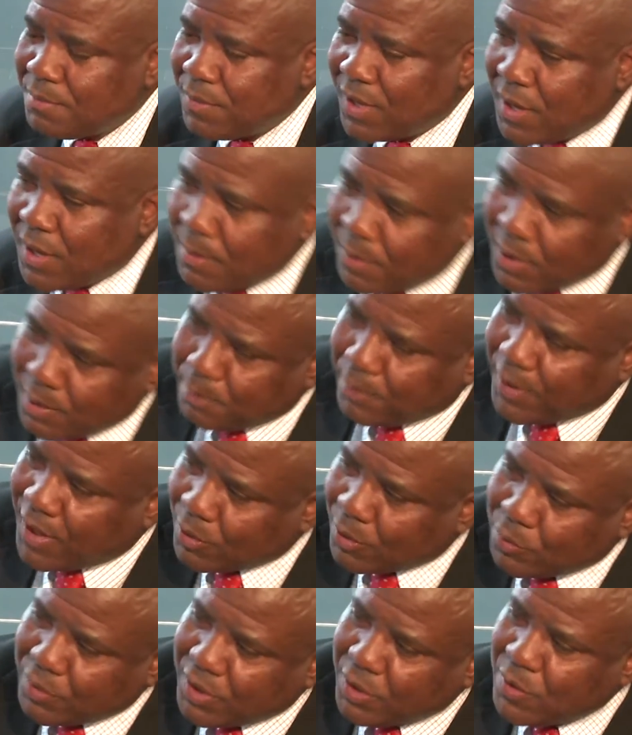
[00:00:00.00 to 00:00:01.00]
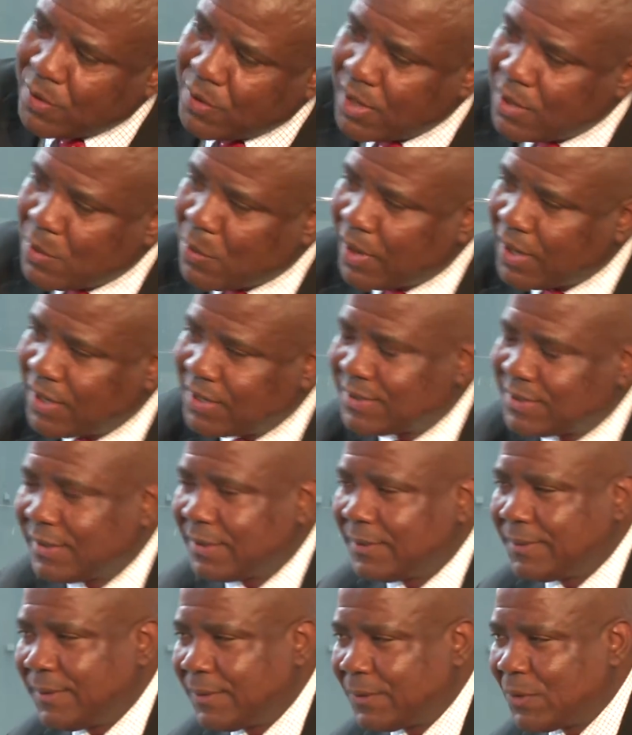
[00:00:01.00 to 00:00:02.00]
Miramar Park, we're going west,
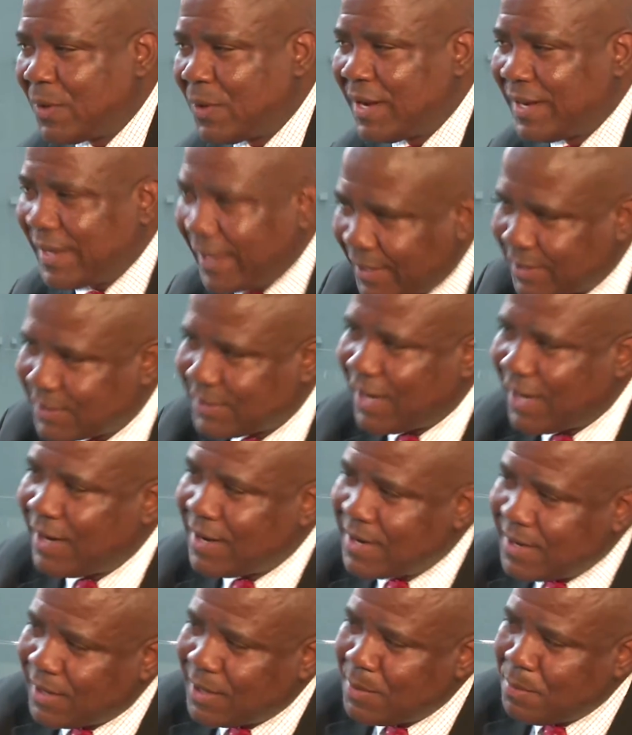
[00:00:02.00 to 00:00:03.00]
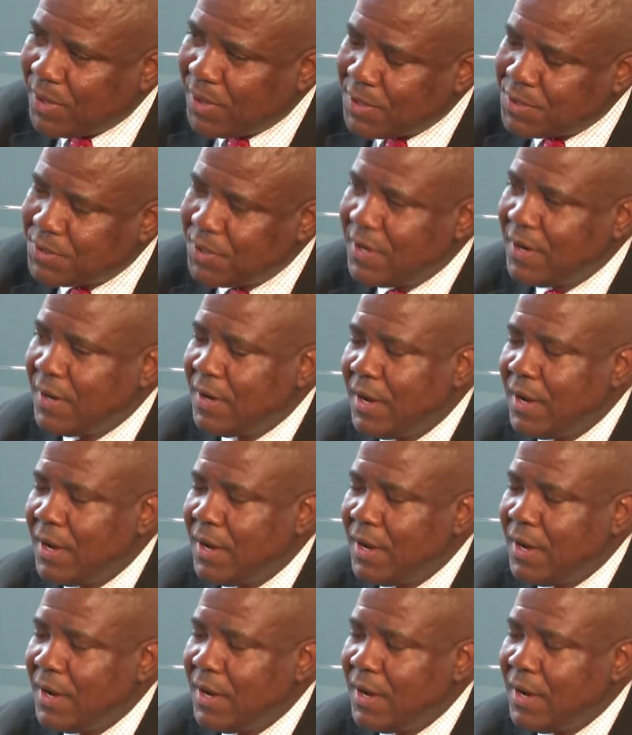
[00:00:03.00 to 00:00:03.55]
going east Hallandale Beach,